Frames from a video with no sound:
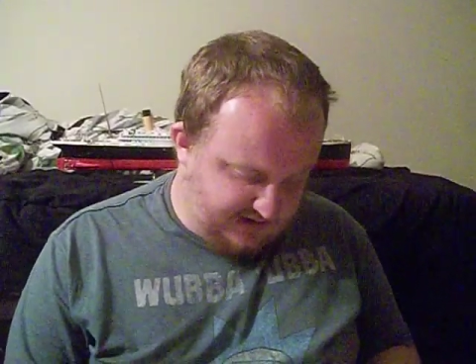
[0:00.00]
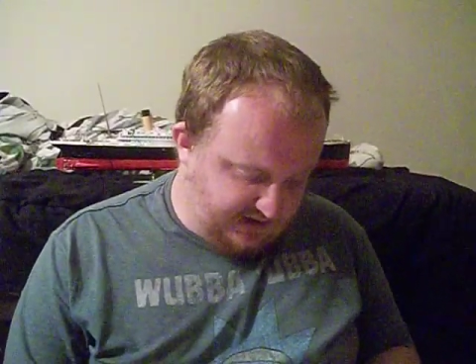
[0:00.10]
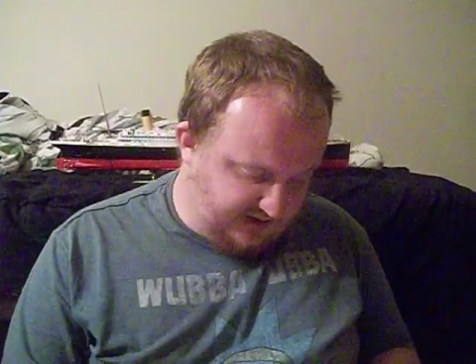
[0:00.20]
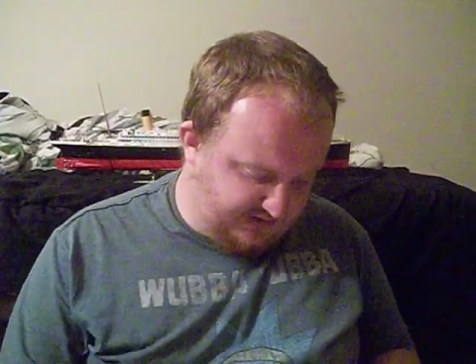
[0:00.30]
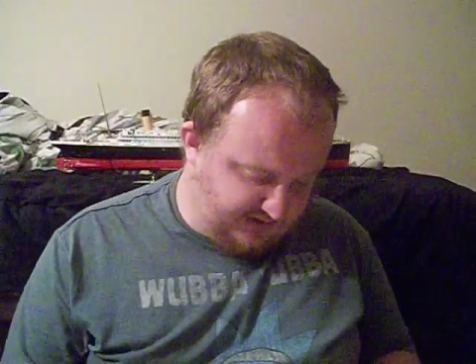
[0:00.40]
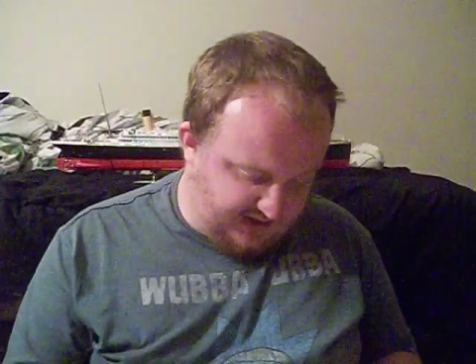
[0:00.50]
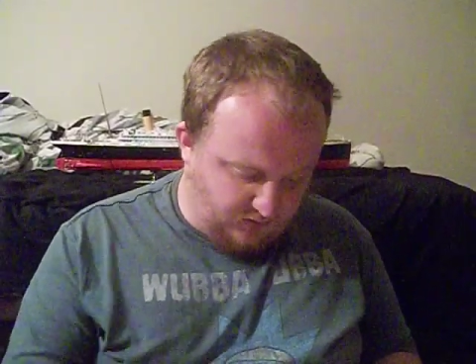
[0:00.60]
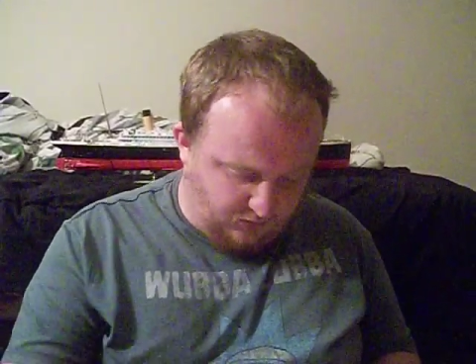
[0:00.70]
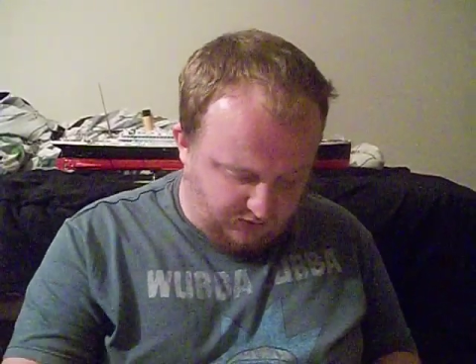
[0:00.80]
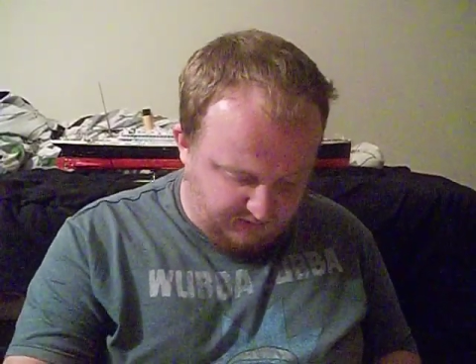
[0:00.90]
She also had
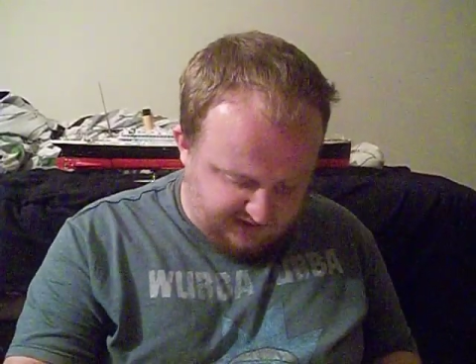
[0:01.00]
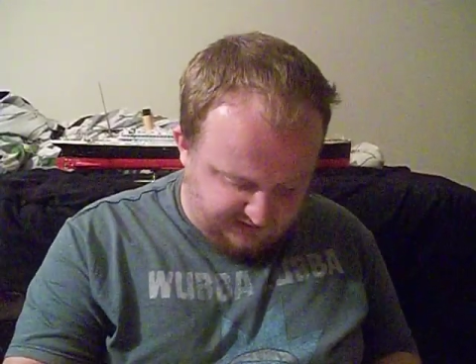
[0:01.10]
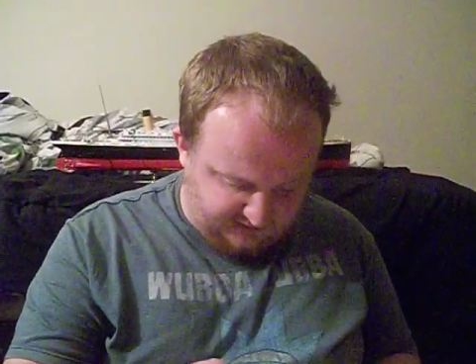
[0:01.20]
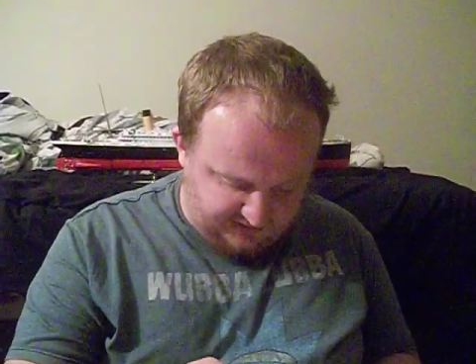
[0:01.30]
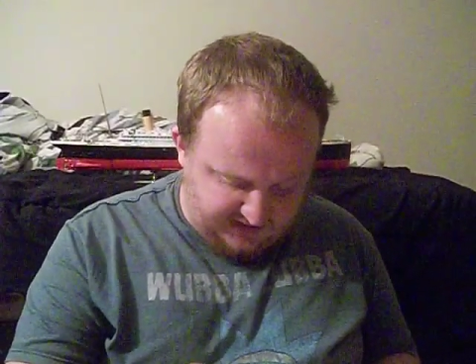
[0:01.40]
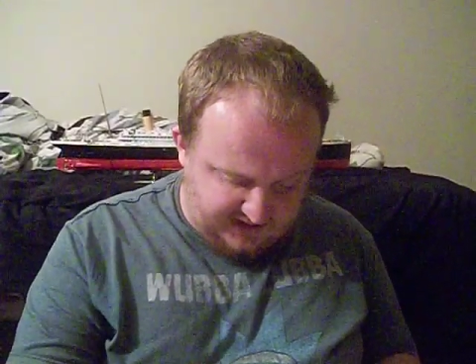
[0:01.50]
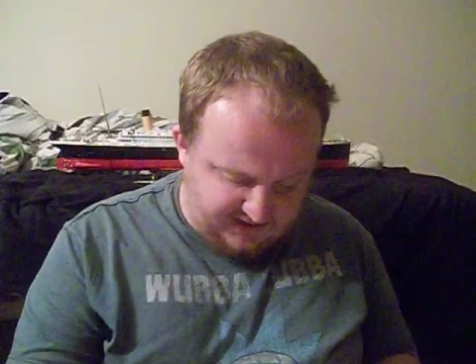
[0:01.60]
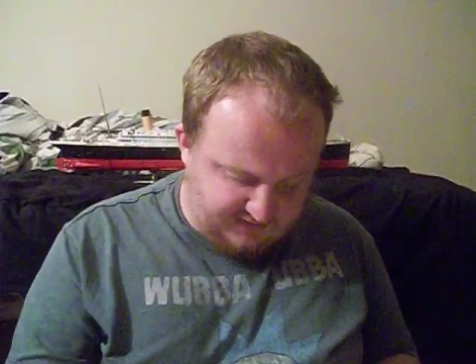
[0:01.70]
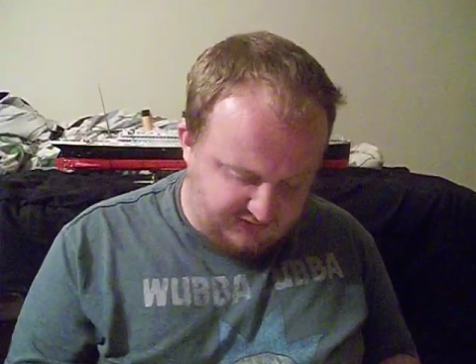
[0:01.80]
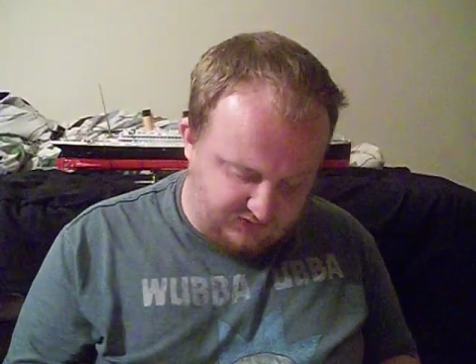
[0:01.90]
ornamental
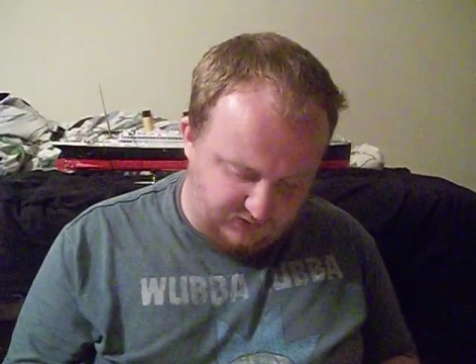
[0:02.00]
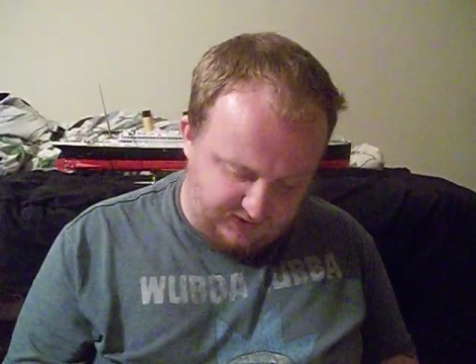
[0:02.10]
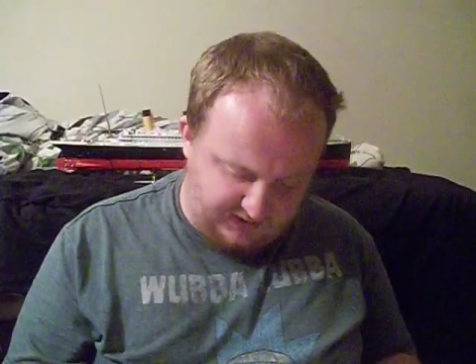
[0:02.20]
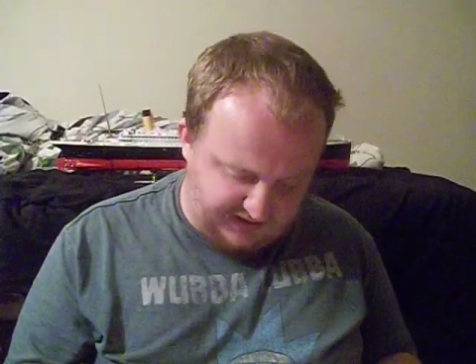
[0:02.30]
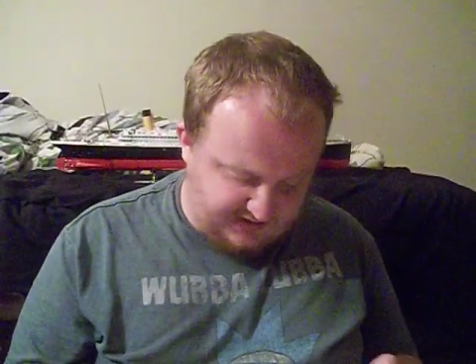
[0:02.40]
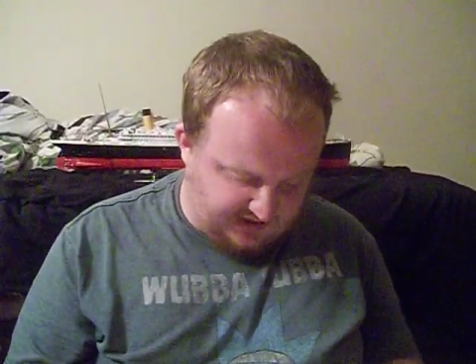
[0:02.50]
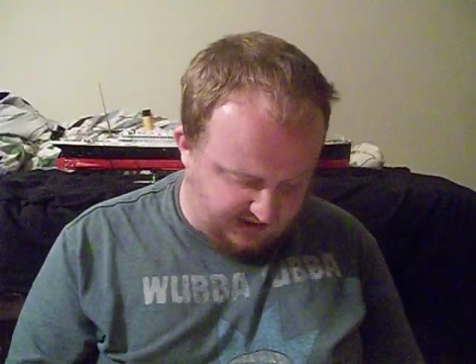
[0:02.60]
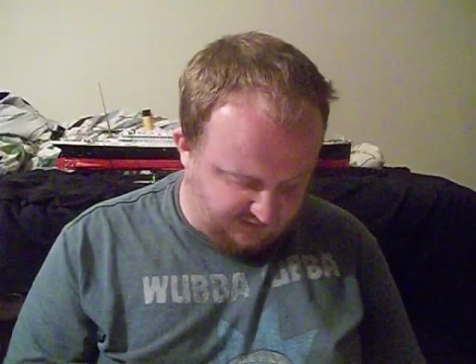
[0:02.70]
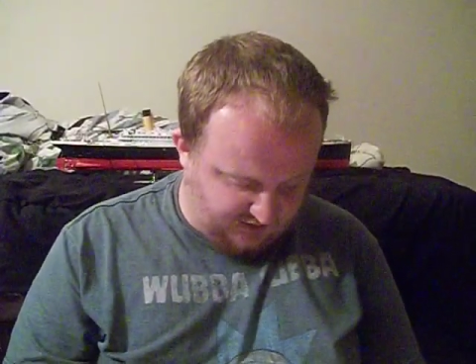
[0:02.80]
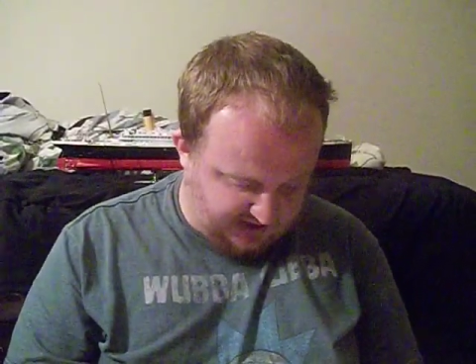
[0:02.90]
leaves, three on each
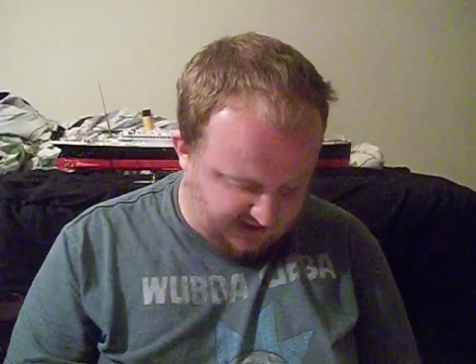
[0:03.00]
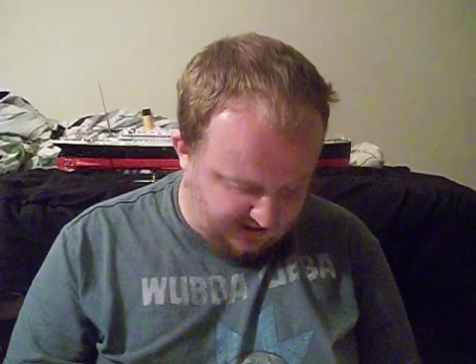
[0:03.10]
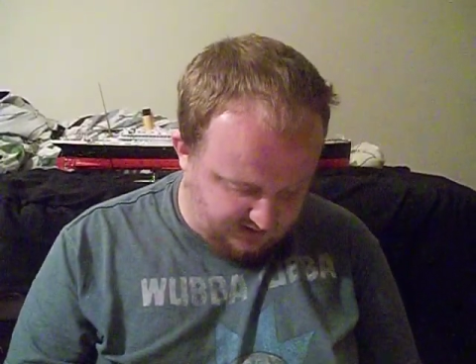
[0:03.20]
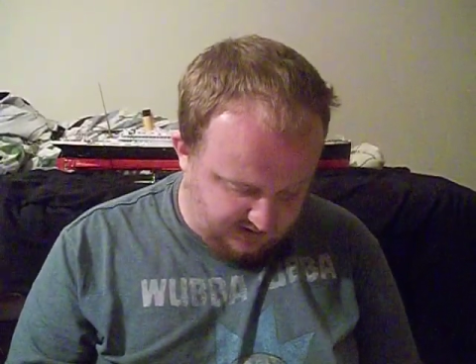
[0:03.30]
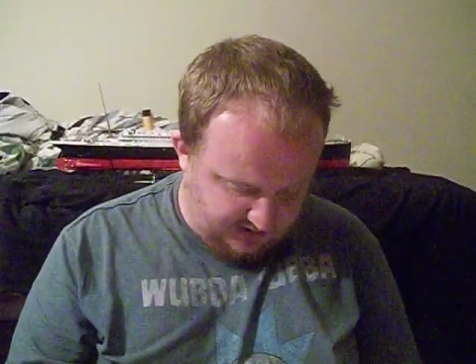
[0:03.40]
side of her head,